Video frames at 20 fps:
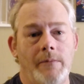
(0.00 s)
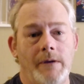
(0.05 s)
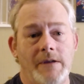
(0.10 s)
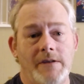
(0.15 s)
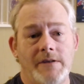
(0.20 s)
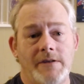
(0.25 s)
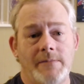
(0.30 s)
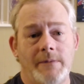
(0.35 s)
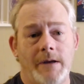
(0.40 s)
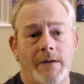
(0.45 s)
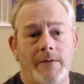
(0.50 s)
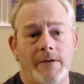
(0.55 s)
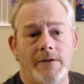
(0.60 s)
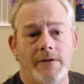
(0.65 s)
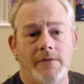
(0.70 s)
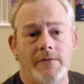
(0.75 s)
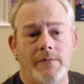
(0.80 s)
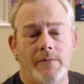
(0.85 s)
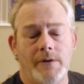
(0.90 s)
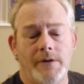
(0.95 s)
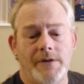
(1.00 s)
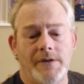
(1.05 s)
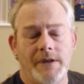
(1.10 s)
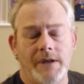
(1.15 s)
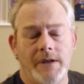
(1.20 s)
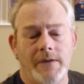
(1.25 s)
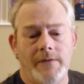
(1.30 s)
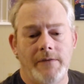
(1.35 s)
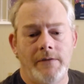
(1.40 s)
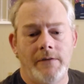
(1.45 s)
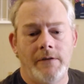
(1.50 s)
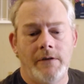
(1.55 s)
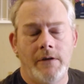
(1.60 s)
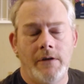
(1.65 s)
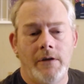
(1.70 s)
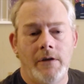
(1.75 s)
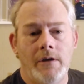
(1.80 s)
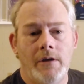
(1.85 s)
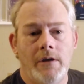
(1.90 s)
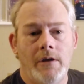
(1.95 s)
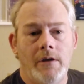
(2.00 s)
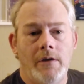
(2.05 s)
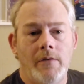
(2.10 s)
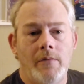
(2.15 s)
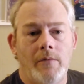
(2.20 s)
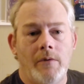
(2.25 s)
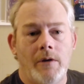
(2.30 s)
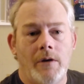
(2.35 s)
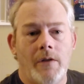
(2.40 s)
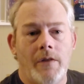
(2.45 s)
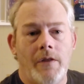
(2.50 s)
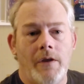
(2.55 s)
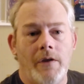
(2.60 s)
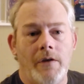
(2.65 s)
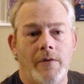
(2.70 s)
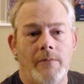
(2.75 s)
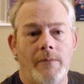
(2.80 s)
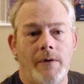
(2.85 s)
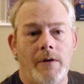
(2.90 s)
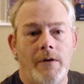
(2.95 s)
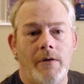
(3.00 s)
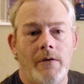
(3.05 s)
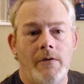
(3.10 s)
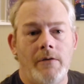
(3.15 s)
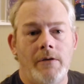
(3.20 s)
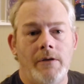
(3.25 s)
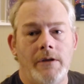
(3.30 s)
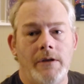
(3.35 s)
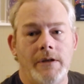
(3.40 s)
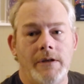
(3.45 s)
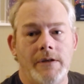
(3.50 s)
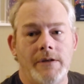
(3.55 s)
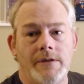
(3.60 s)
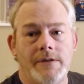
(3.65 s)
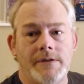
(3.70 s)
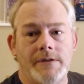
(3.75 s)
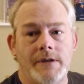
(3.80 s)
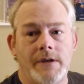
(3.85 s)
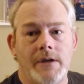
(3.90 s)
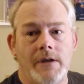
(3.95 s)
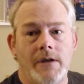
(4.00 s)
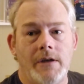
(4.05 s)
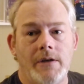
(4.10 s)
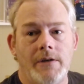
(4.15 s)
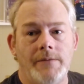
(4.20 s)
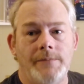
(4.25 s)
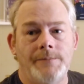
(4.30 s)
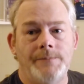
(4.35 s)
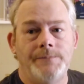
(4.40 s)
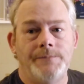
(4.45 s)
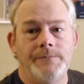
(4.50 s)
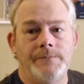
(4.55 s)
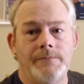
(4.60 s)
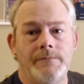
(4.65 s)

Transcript: Amazing Spider-Man 247, where Thunderball is um,